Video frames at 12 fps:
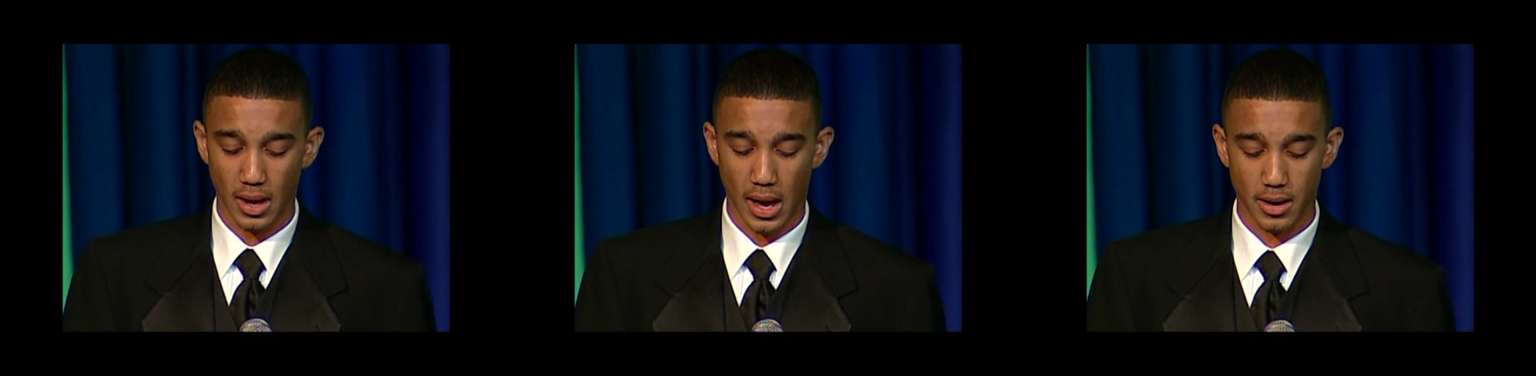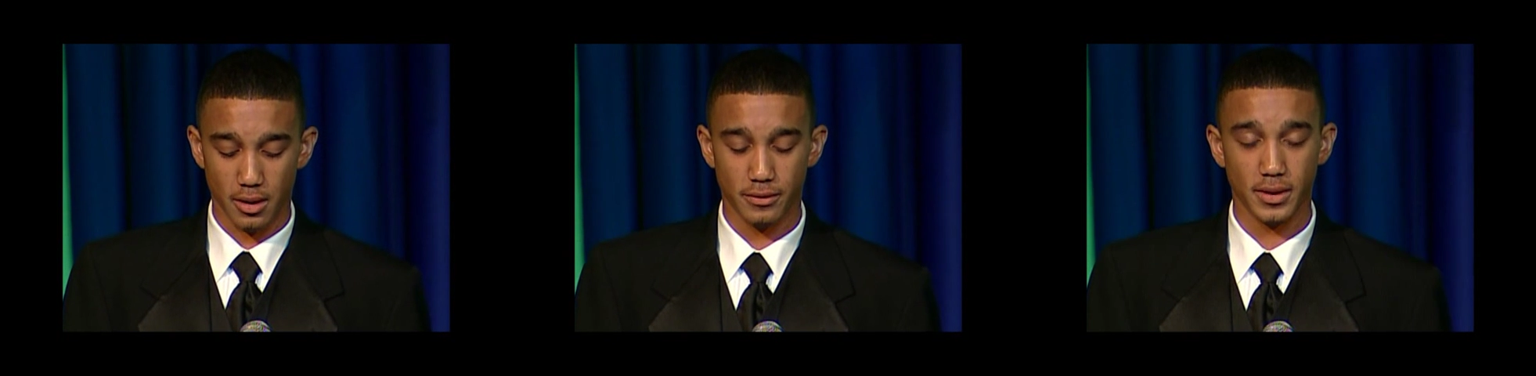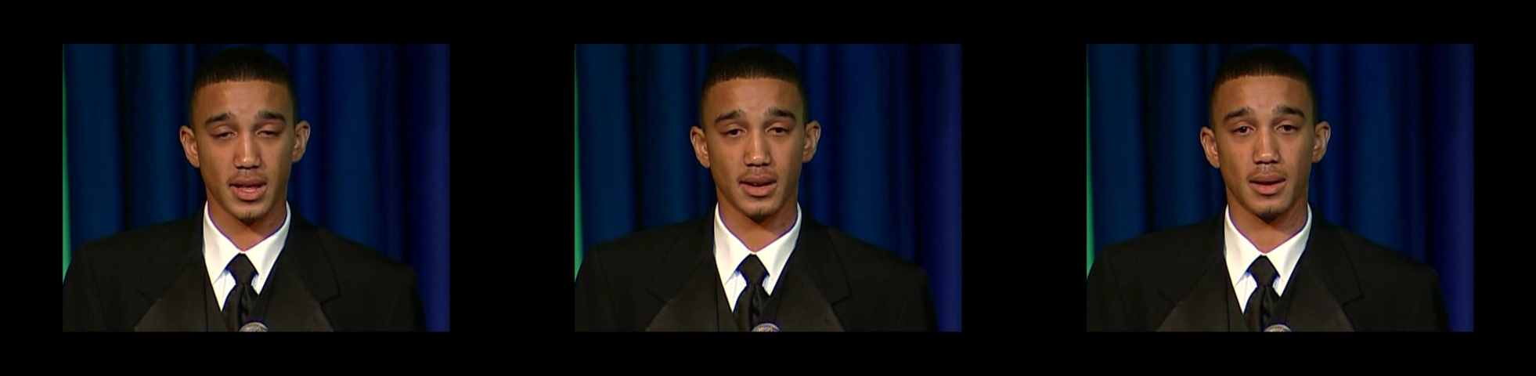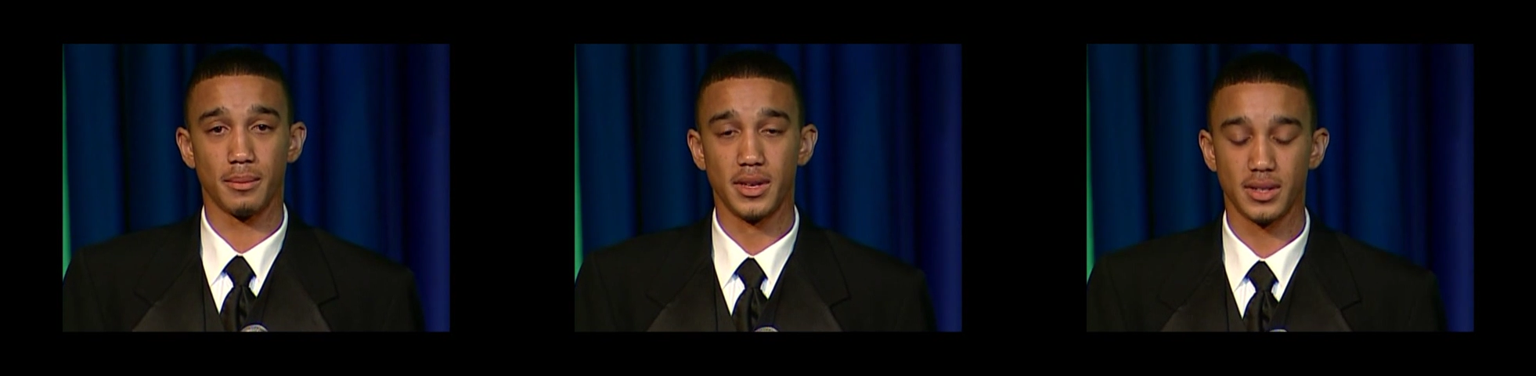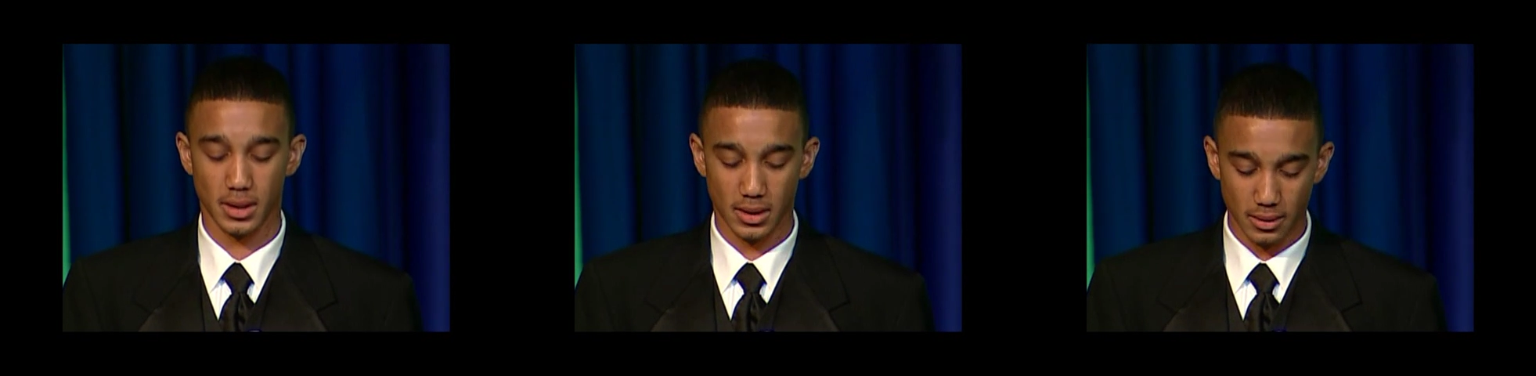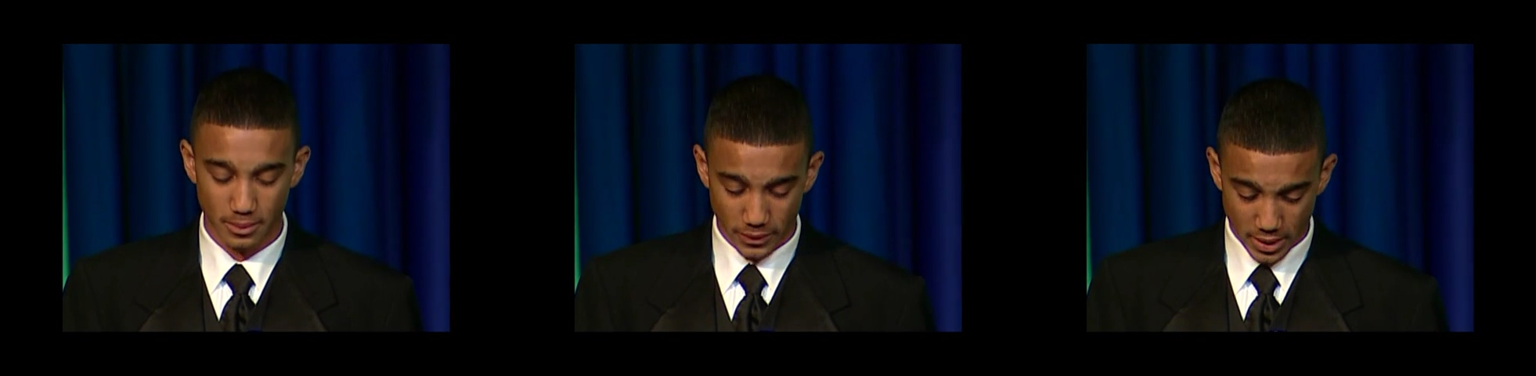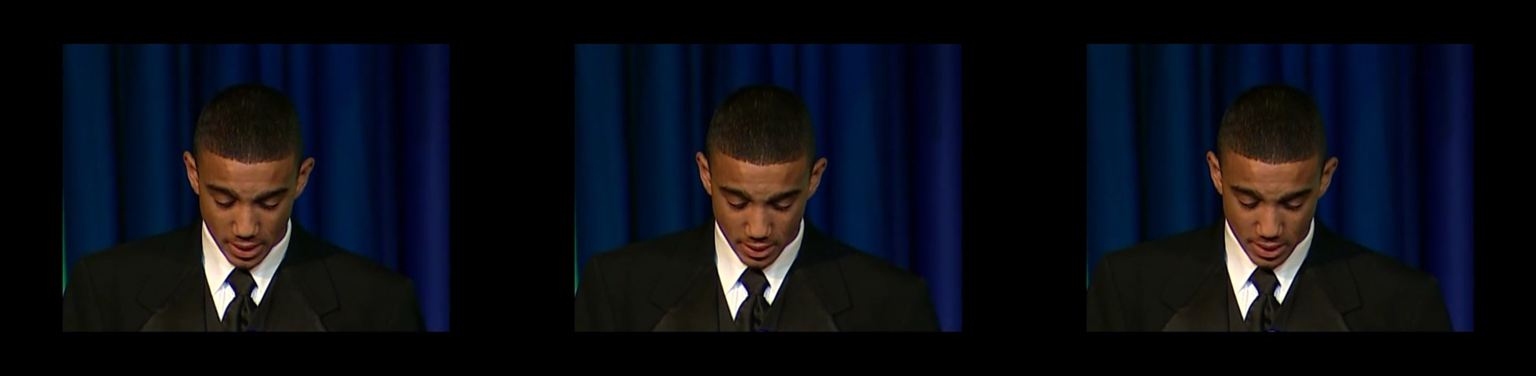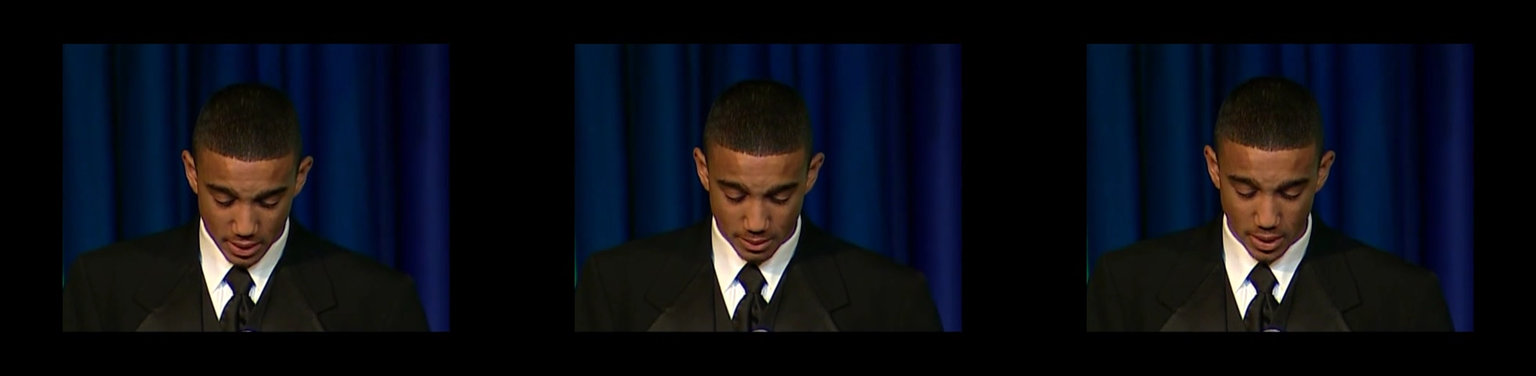I don't feel like I'm missing
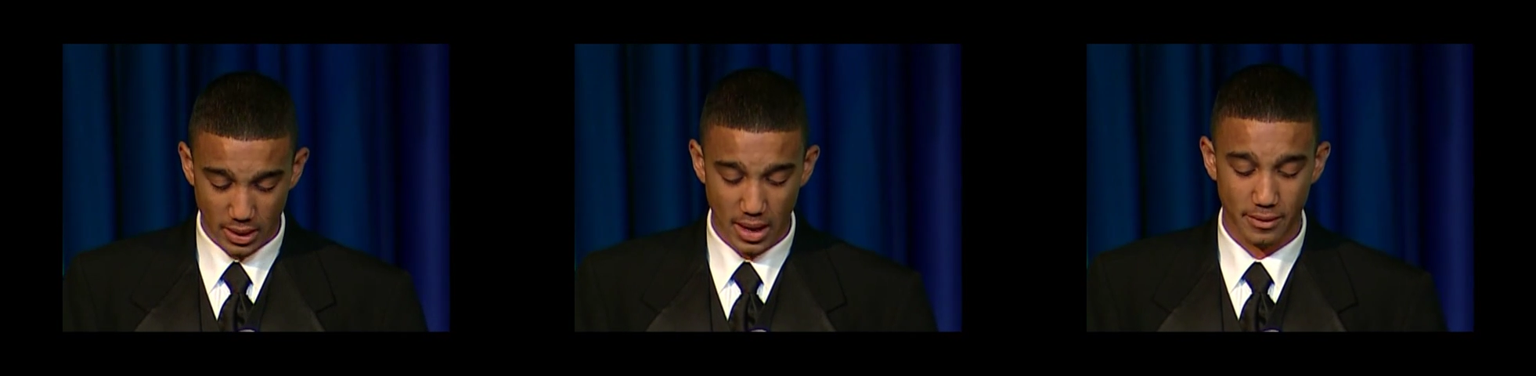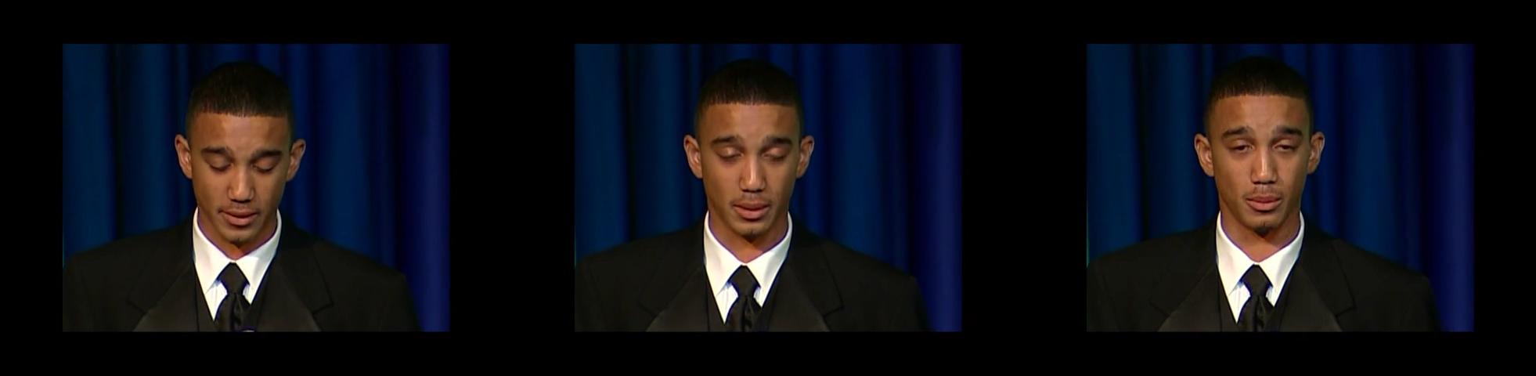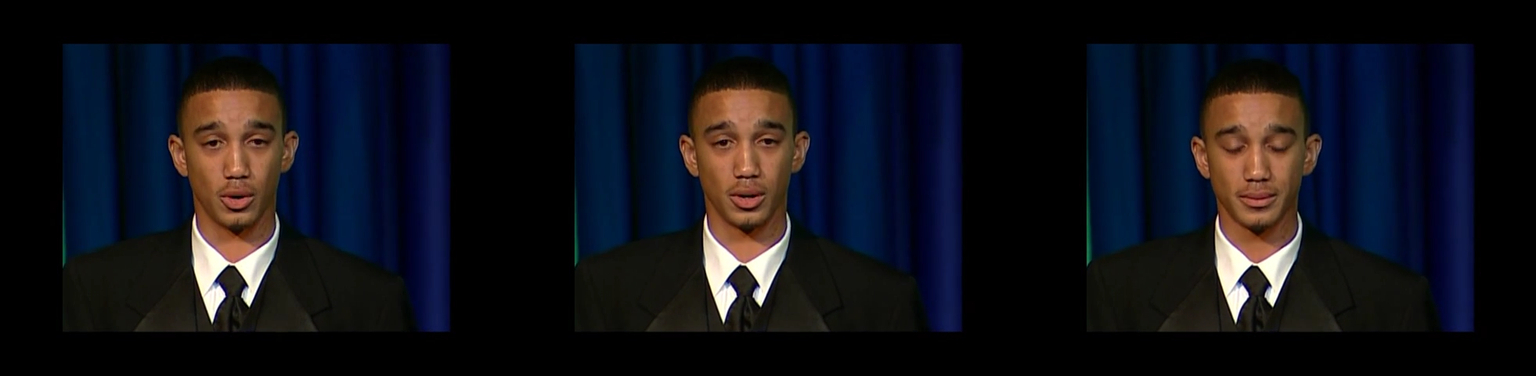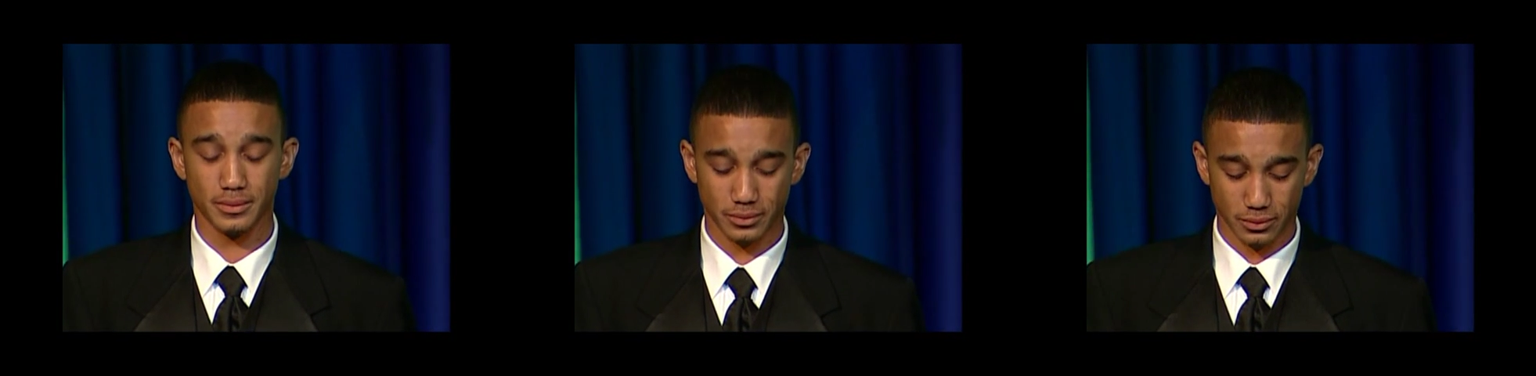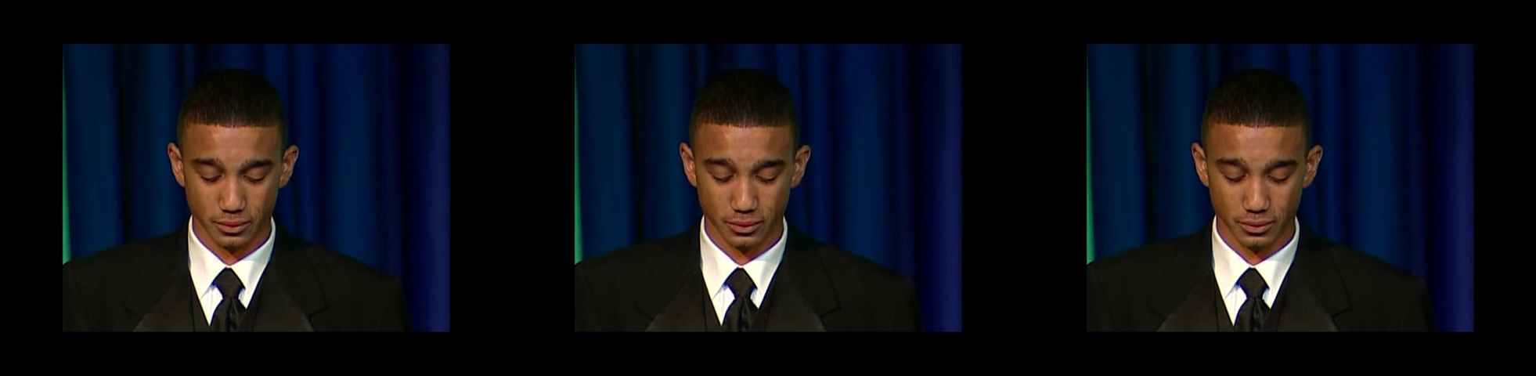anything in my life anymore.